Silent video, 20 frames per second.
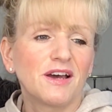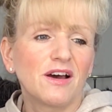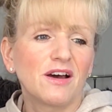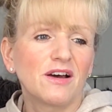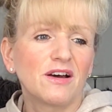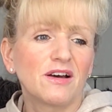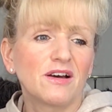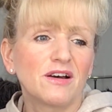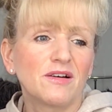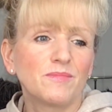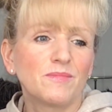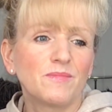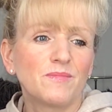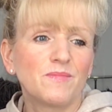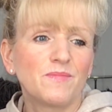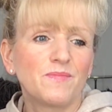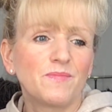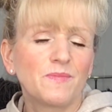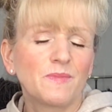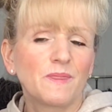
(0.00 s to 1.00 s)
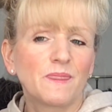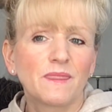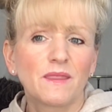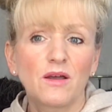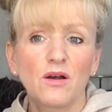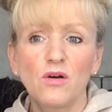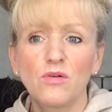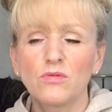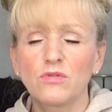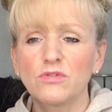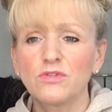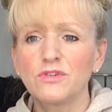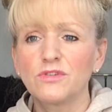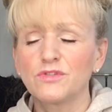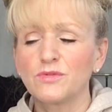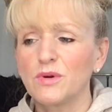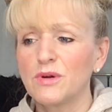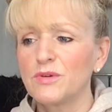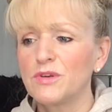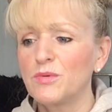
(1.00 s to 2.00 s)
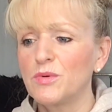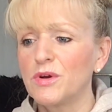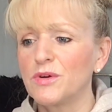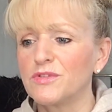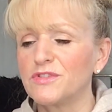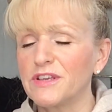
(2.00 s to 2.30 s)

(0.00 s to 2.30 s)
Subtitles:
Oh, goodness, where did we go?